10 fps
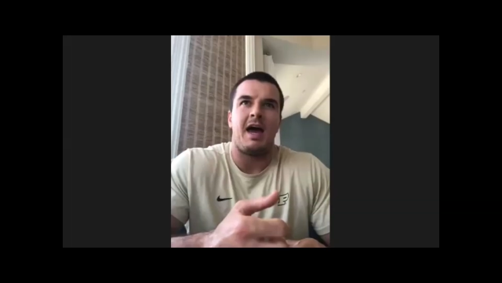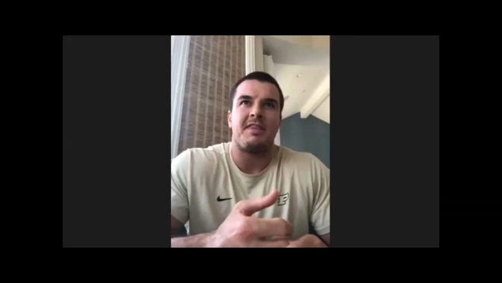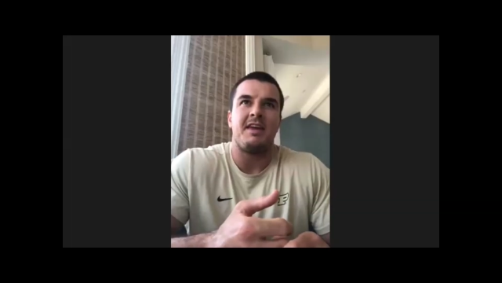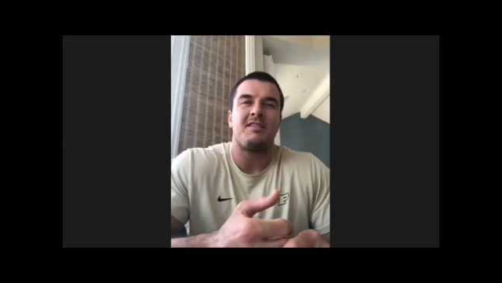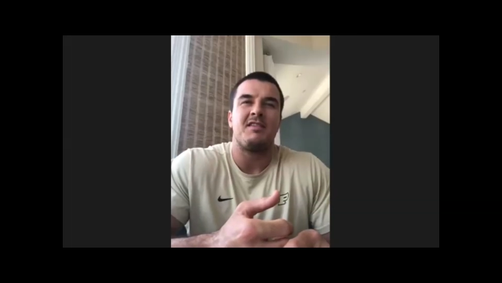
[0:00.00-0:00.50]

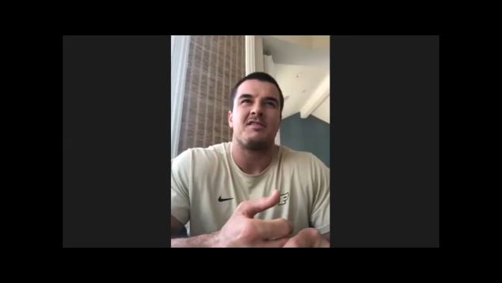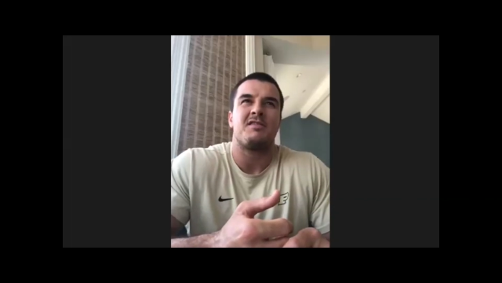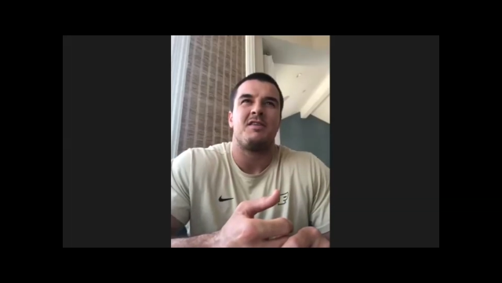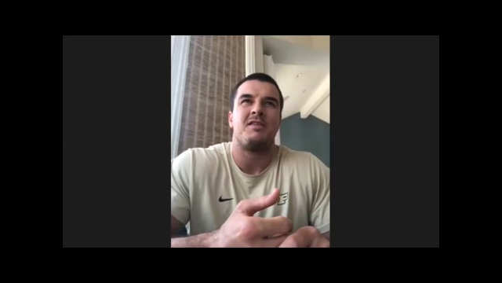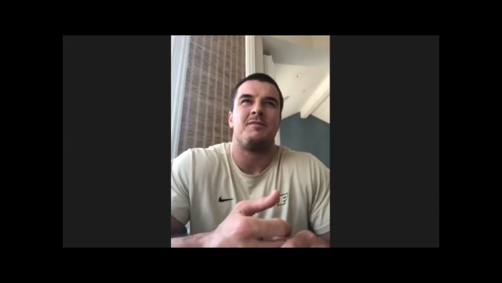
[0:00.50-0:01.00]
think
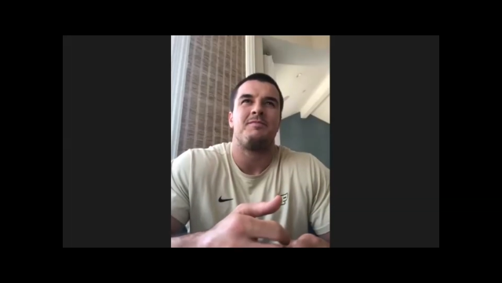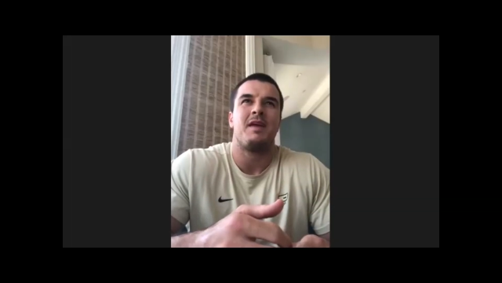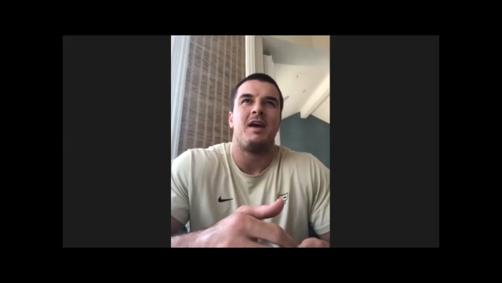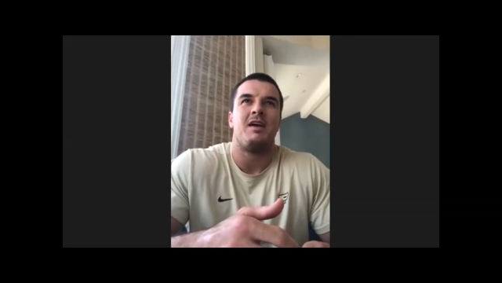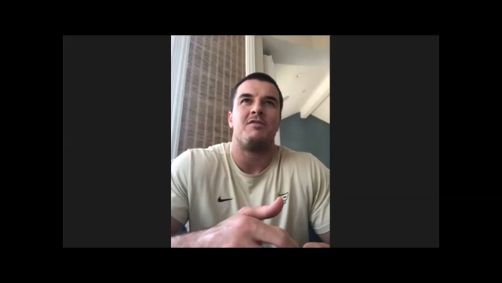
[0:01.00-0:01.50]
just
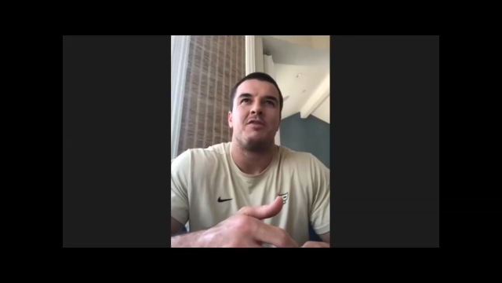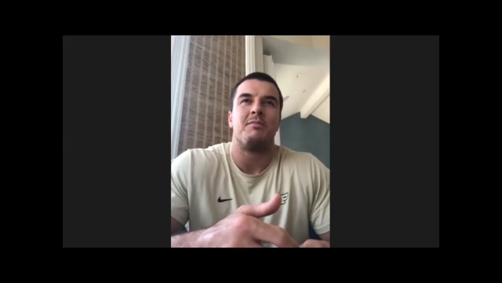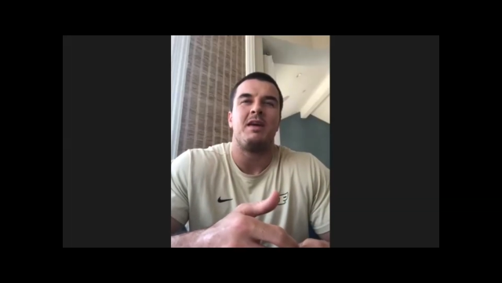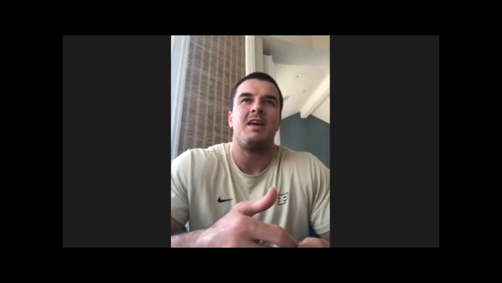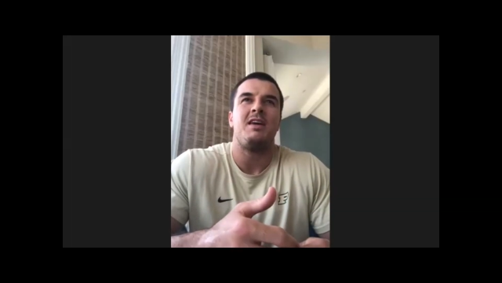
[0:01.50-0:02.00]

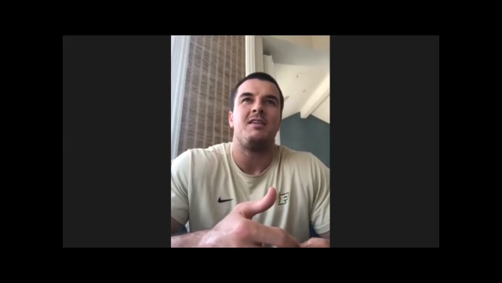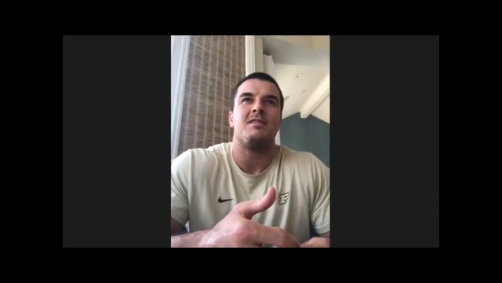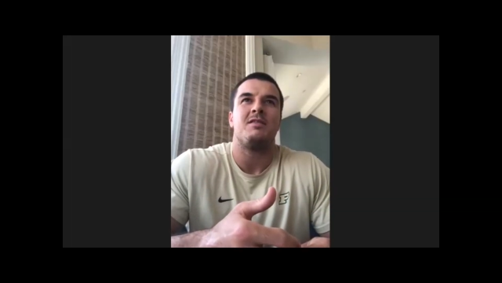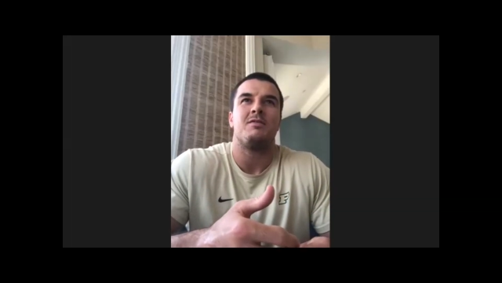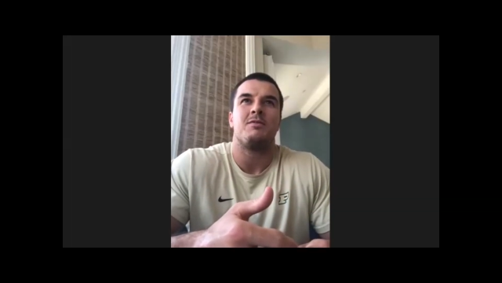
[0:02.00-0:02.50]
for me